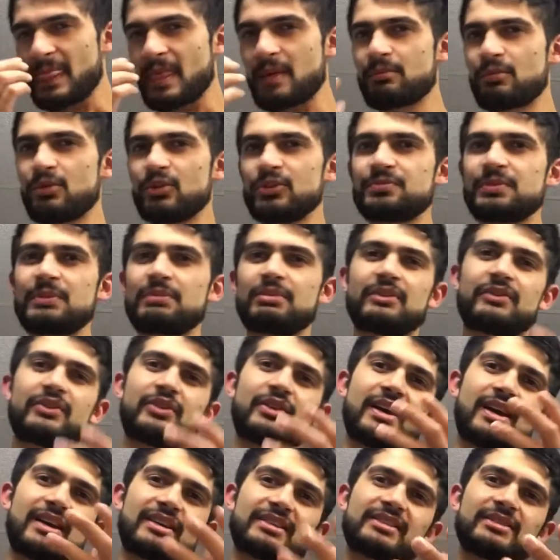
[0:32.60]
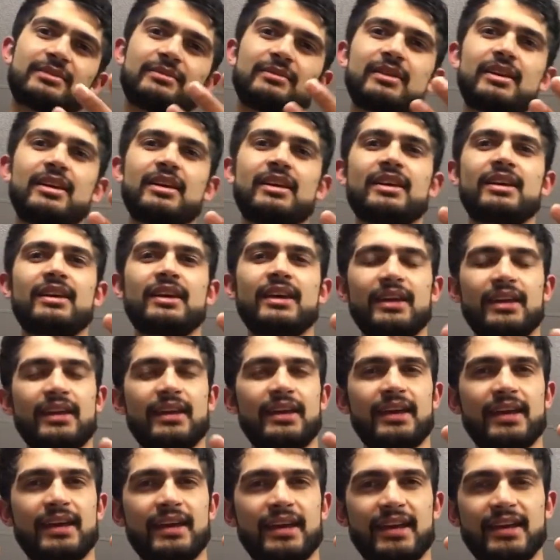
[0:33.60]
most people, if you ask them, hey,
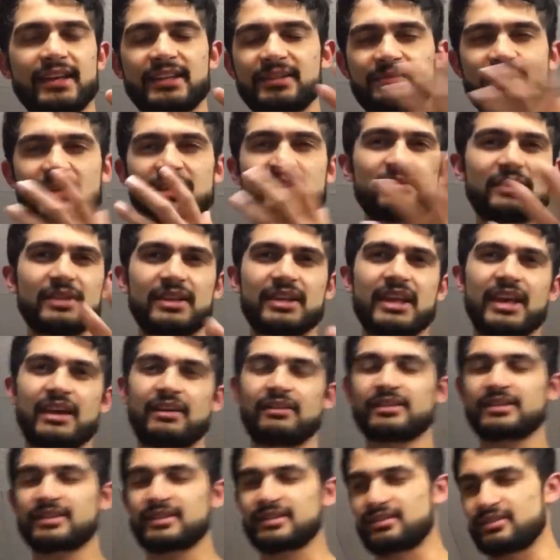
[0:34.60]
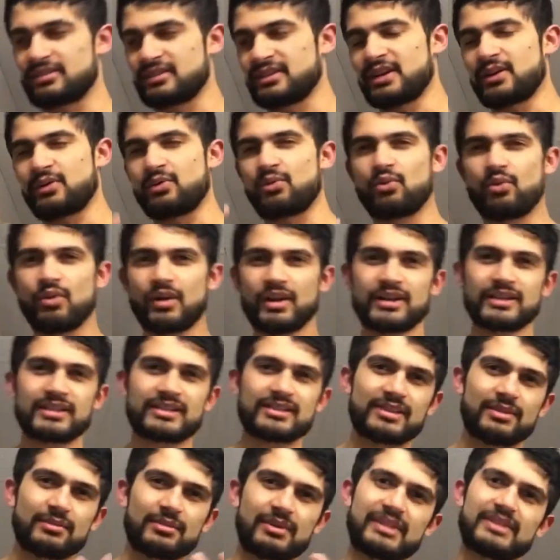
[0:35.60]
explain to me character or like what is
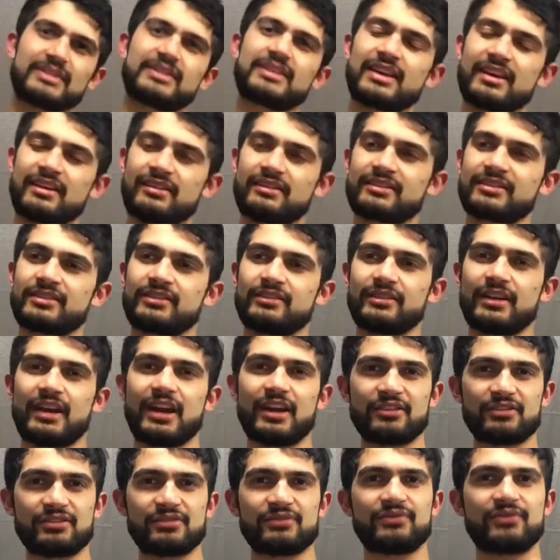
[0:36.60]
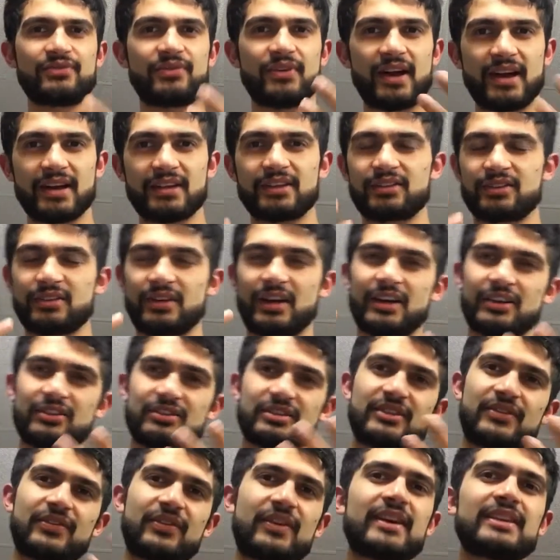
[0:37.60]
somebody's character or how do you find or how do you
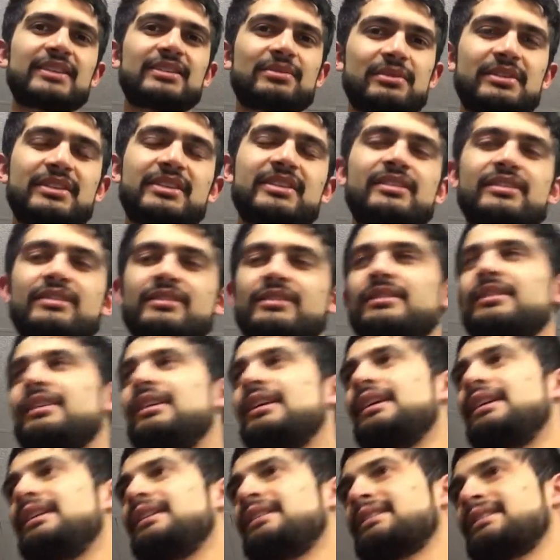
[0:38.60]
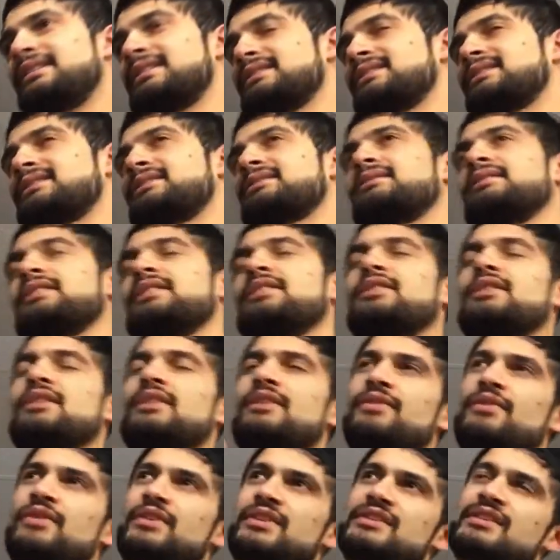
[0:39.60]
define somebody's character they'll you know they'll
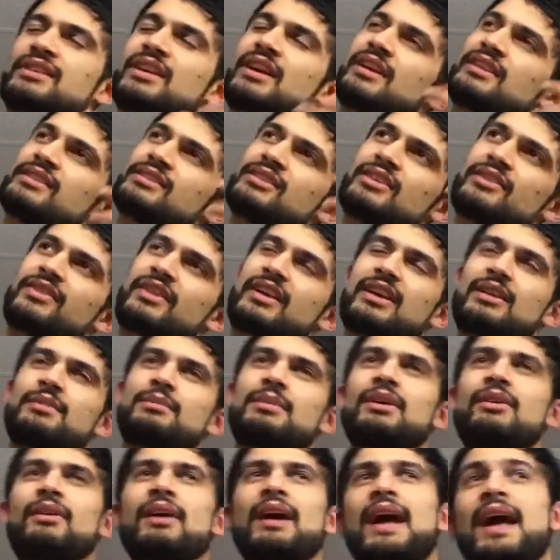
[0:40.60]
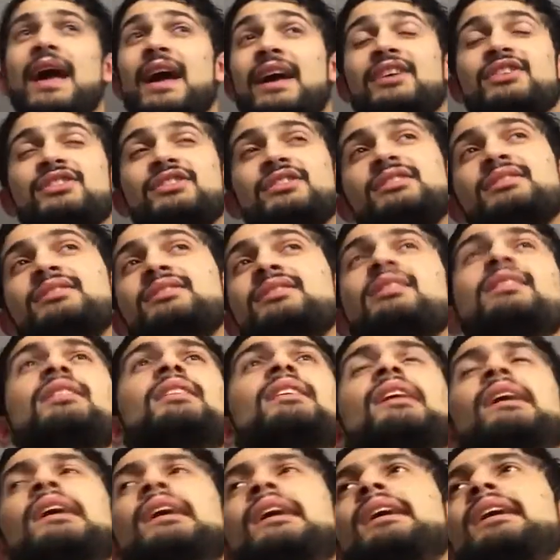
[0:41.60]
first kind of start thinking about actions
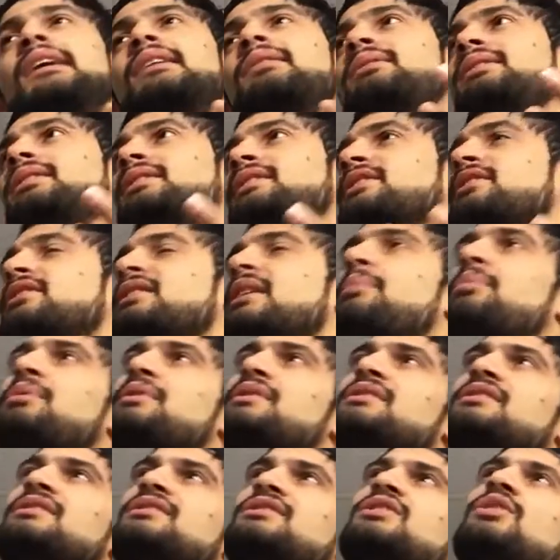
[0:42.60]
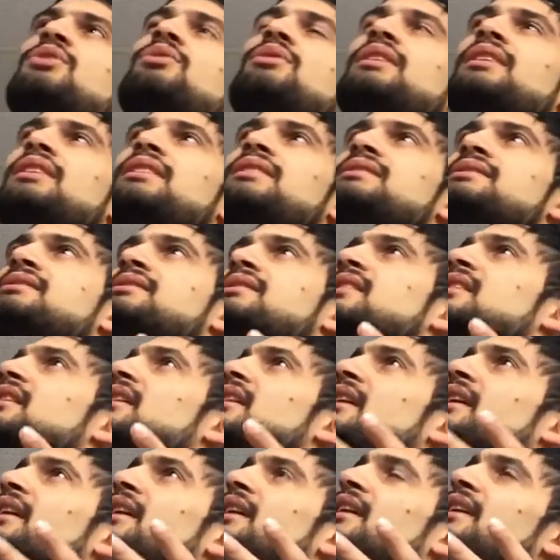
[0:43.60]
uh, well you know that person donates
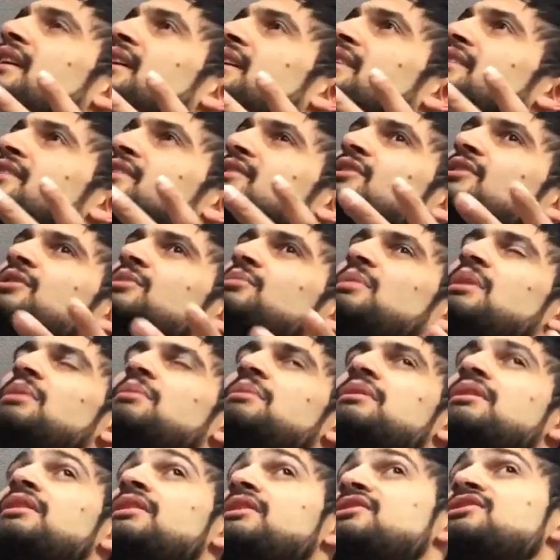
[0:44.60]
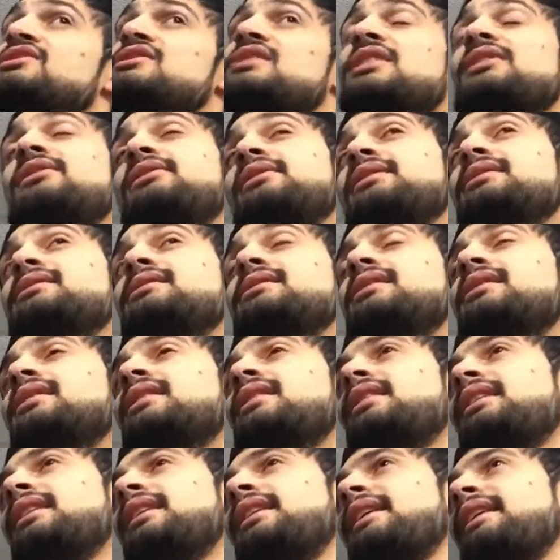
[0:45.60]
uh, so maybe they're generous
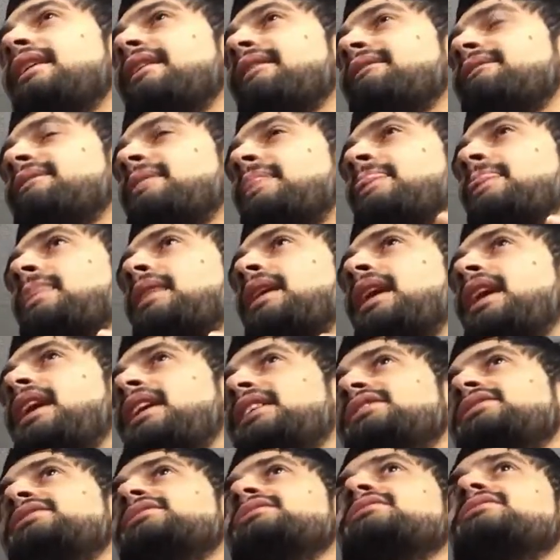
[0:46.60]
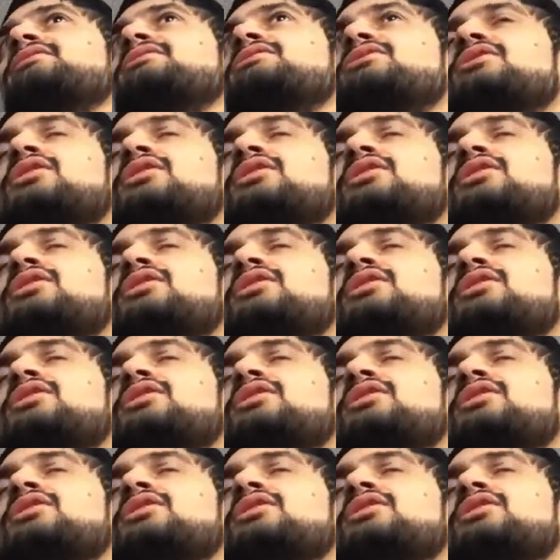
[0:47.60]
um, actions